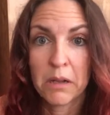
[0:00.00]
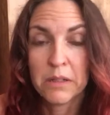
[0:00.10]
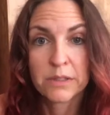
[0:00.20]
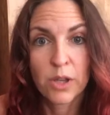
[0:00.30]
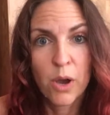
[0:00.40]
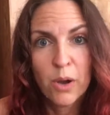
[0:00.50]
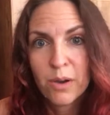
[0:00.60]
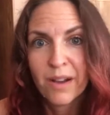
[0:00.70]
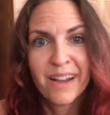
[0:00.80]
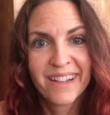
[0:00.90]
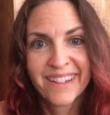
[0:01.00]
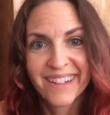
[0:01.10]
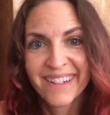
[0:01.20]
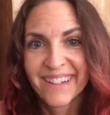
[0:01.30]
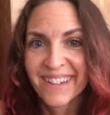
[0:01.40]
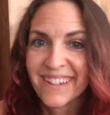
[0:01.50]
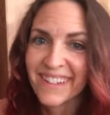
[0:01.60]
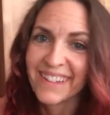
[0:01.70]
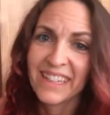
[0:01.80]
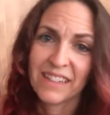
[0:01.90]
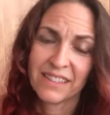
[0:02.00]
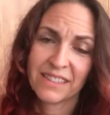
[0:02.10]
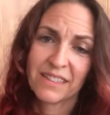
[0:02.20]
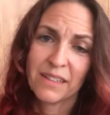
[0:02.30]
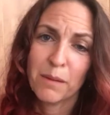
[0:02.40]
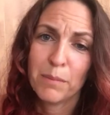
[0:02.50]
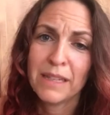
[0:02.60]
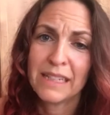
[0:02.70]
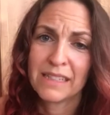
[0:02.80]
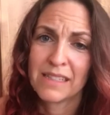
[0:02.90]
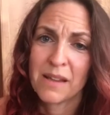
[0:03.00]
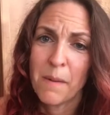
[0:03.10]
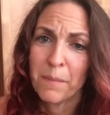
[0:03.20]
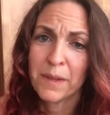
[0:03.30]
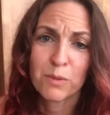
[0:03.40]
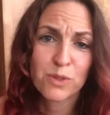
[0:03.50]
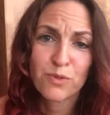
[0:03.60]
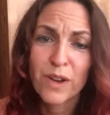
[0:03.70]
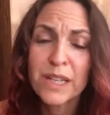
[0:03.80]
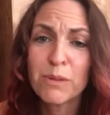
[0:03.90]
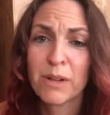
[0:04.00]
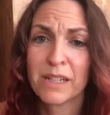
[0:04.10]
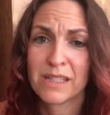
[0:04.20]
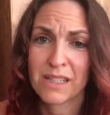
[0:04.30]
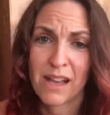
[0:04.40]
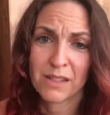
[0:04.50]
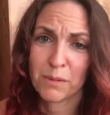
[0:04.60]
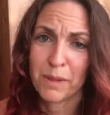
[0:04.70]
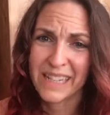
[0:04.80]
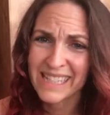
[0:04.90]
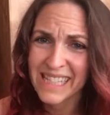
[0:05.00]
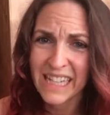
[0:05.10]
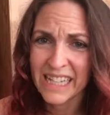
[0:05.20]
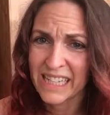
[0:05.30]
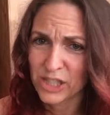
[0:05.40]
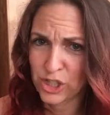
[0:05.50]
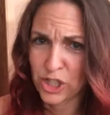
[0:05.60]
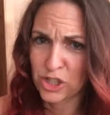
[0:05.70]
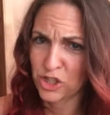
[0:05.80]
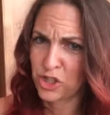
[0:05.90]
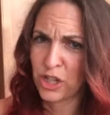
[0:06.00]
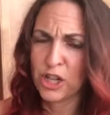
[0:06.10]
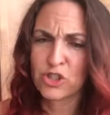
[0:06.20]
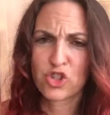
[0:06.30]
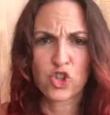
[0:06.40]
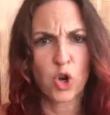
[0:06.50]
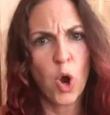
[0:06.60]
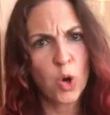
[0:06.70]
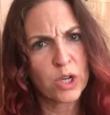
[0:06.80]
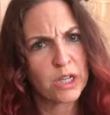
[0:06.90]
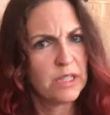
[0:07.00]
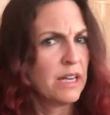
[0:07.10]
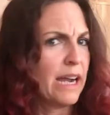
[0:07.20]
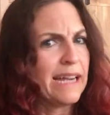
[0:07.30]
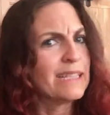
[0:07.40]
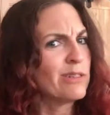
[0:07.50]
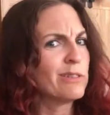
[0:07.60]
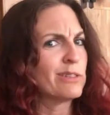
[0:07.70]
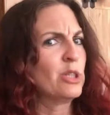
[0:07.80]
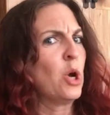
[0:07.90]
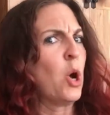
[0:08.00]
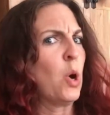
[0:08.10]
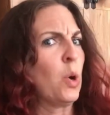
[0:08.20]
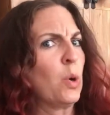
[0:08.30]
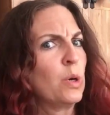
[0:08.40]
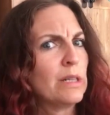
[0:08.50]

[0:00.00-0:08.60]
So, England, please. It was funny when it started, but is this still a joke? I don't know.